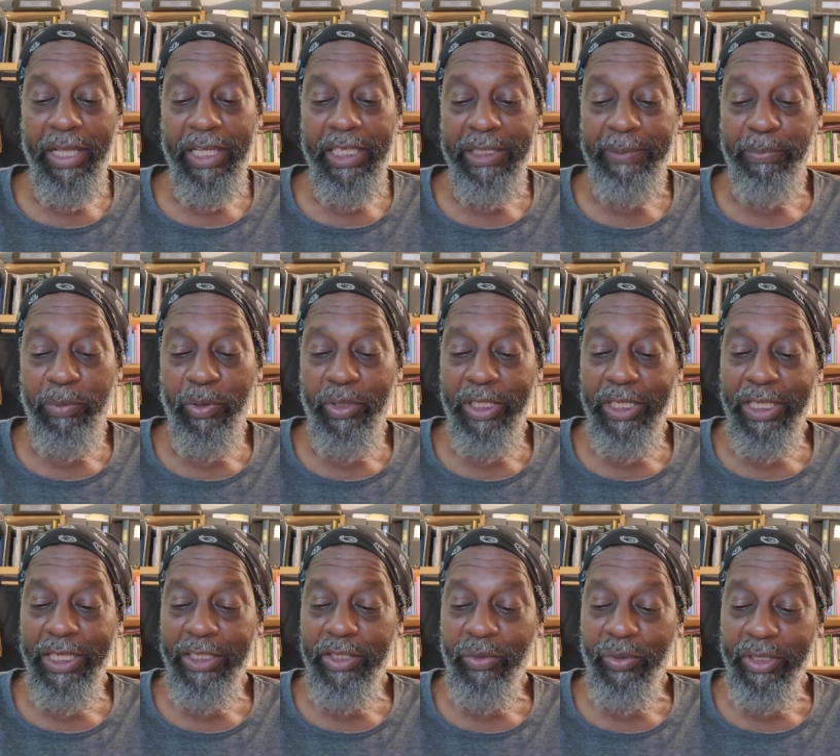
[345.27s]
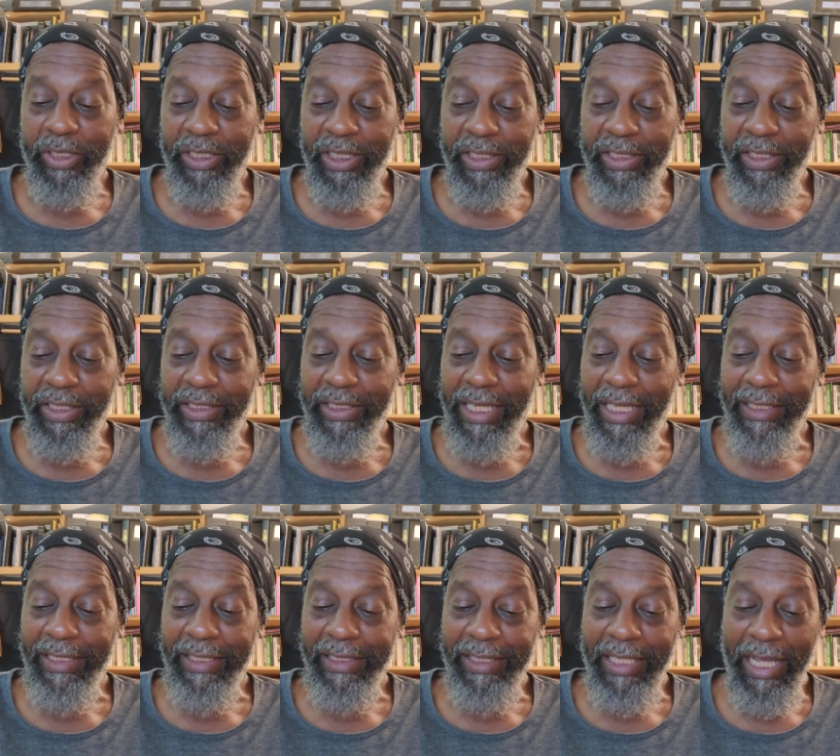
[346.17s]
is put into existence
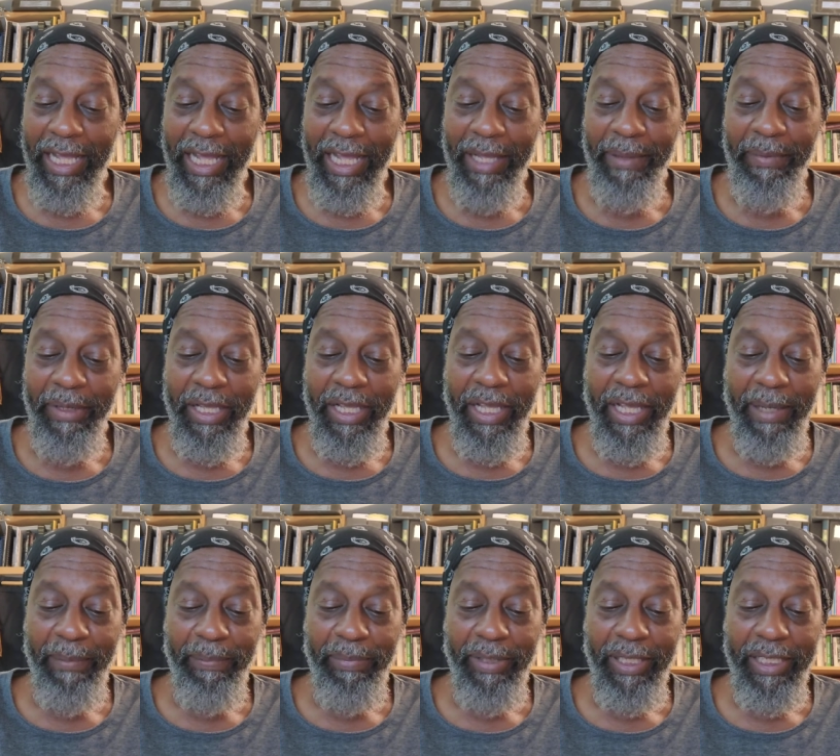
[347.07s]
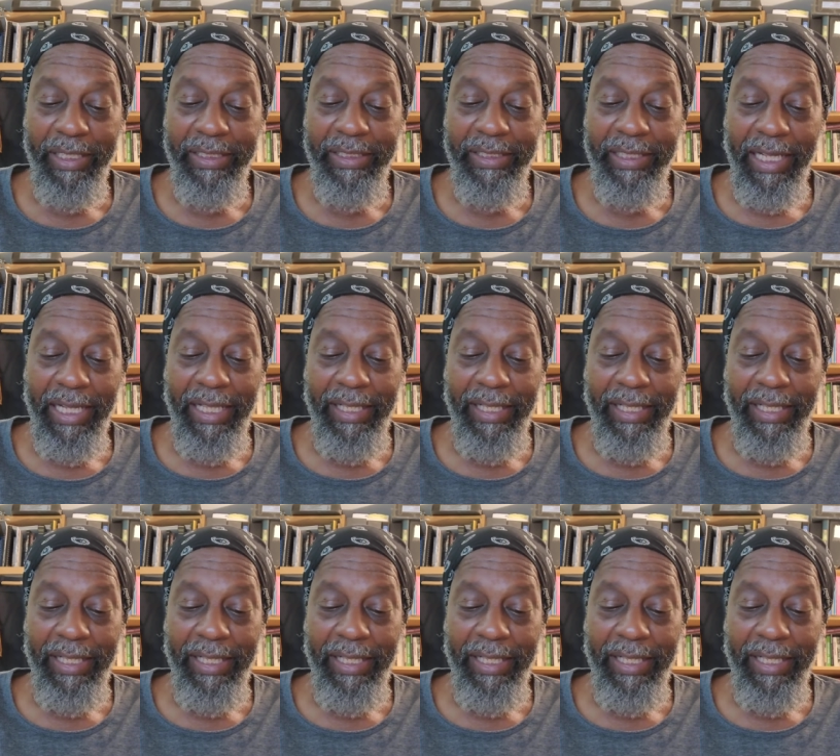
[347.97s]
at the time and place